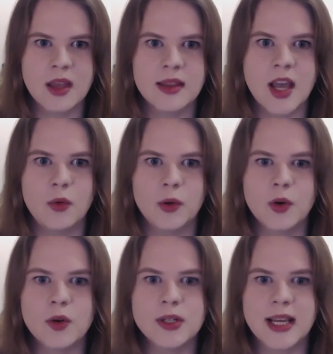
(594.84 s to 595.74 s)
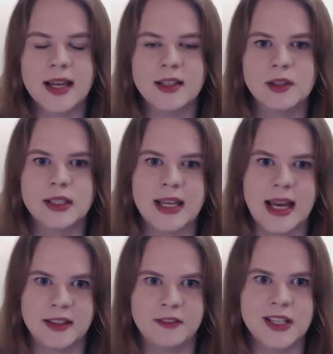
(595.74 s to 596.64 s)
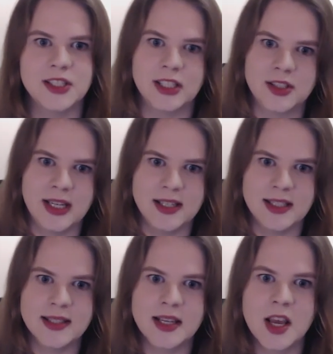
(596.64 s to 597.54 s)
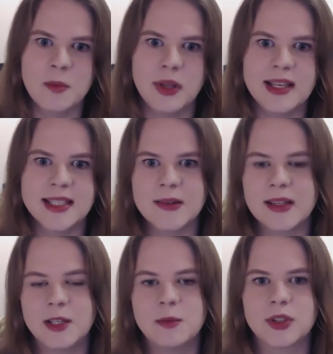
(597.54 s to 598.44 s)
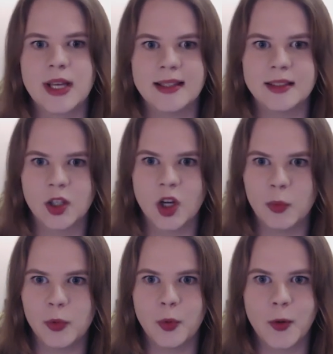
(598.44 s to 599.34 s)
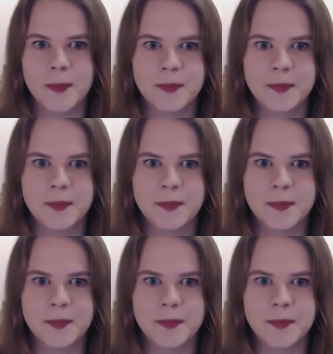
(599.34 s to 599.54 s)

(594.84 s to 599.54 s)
Now, we've already had a look at the fetch exchanges, but let's have a glimpse at a couple more.